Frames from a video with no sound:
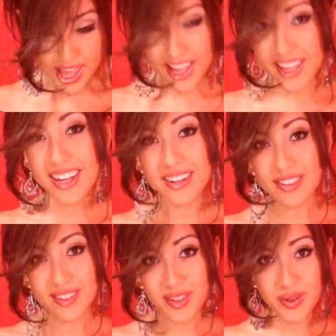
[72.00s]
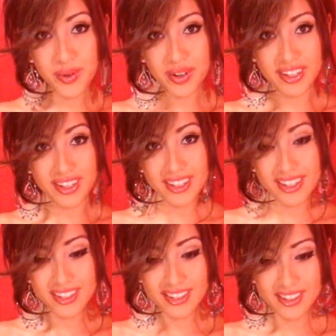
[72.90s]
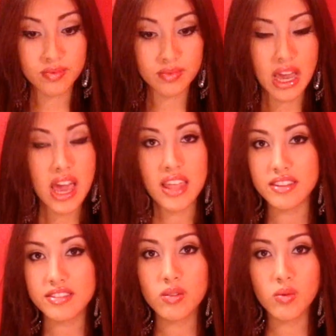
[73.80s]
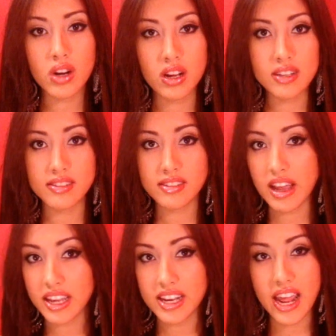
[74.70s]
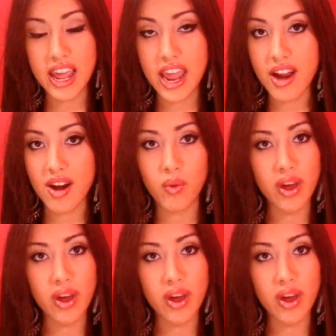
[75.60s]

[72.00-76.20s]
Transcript: and here's the tutorial. This will work on second day hair,